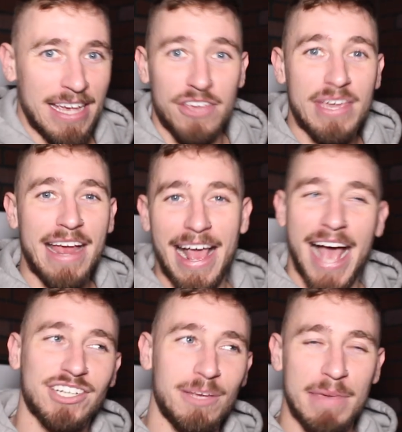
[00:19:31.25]
You can't
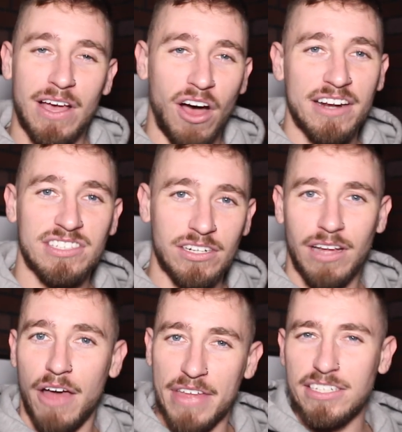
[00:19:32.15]
actually be honest
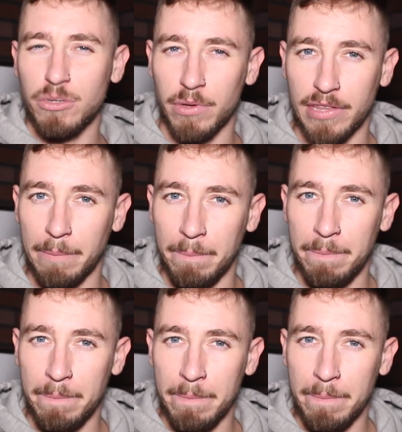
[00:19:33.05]
and authentic with them.